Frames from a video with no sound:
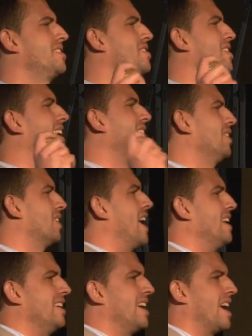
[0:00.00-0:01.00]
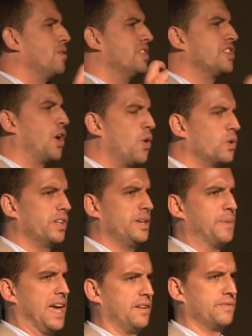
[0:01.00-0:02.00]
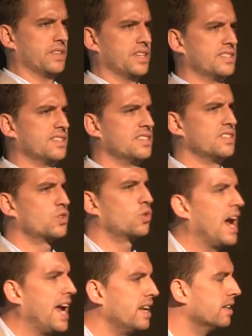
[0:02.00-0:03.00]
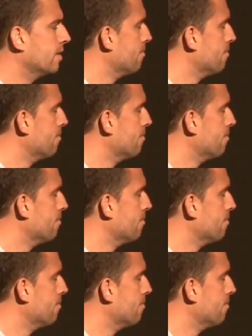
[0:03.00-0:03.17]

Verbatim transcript: this is a killer idea. I would totally pay for this. This is great.